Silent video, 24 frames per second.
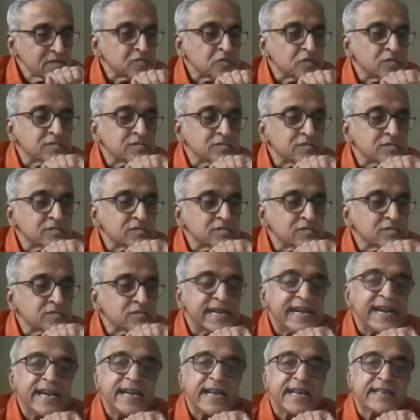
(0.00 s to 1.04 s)
So,
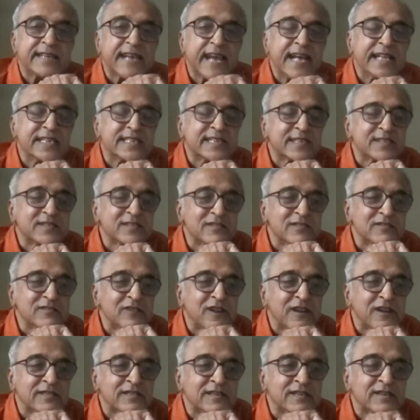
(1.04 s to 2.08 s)
the data science is
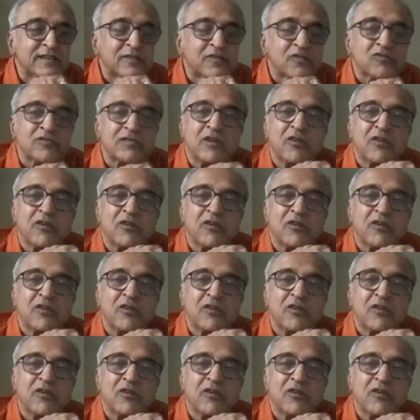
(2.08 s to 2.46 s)
not the truth,